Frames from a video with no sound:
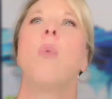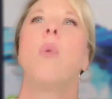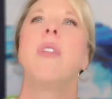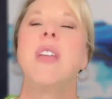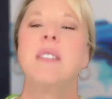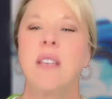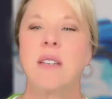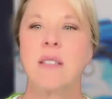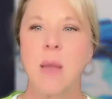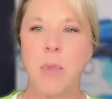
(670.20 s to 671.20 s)
what they did
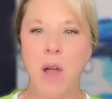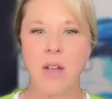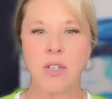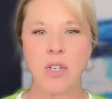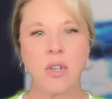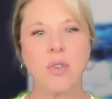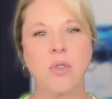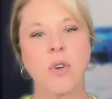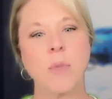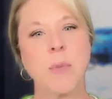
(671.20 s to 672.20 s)
is they brought two
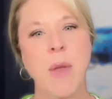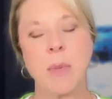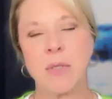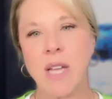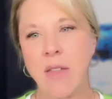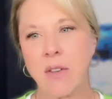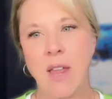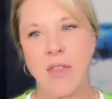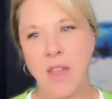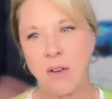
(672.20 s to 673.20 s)
groups of people together,
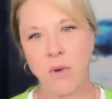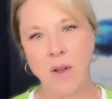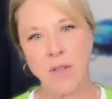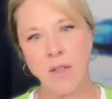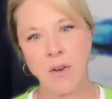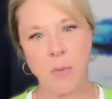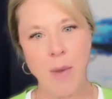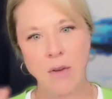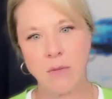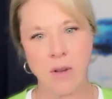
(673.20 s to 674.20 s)
and I think roughly there were
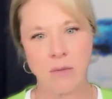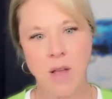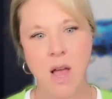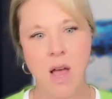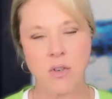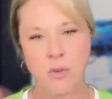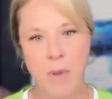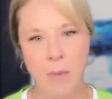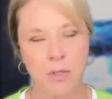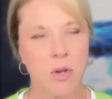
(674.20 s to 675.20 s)
about 100
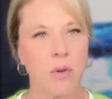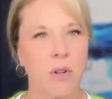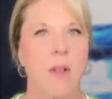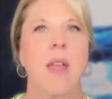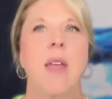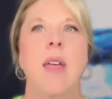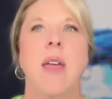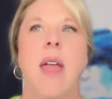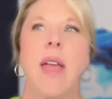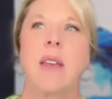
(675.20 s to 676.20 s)
people total.
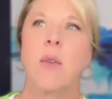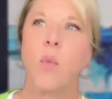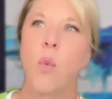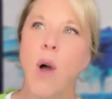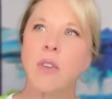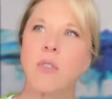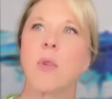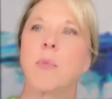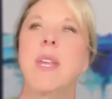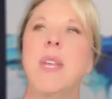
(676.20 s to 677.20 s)
And in one
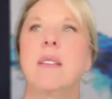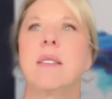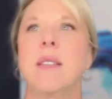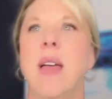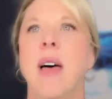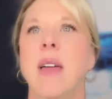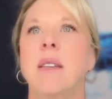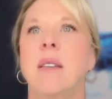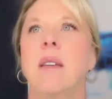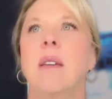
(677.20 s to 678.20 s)
group, they
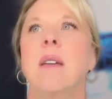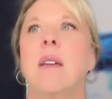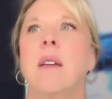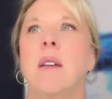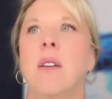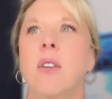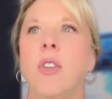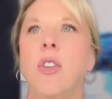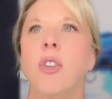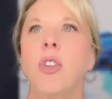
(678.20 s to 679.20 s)
said,
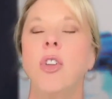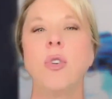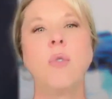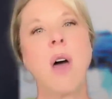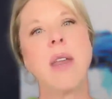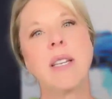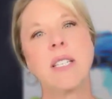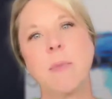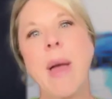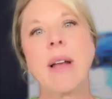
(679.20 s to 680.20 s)
you
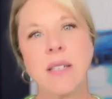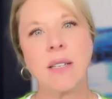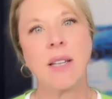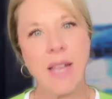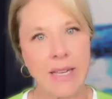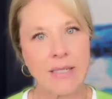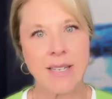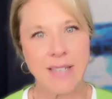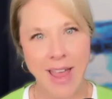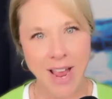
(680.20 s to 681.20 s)
unexpectedly get
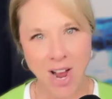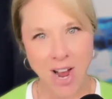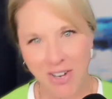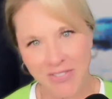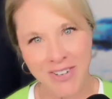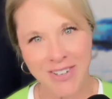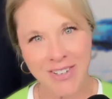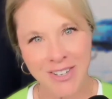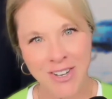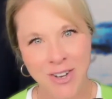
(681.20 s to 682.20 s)
today off.
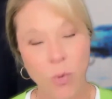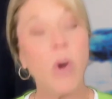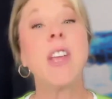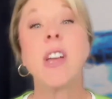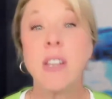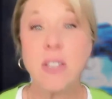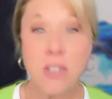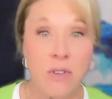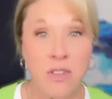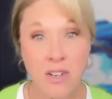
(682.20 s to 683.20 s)
What are you going to
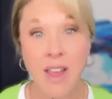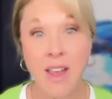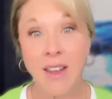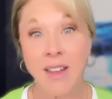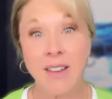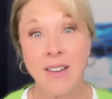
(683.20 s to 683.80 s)
do with your day?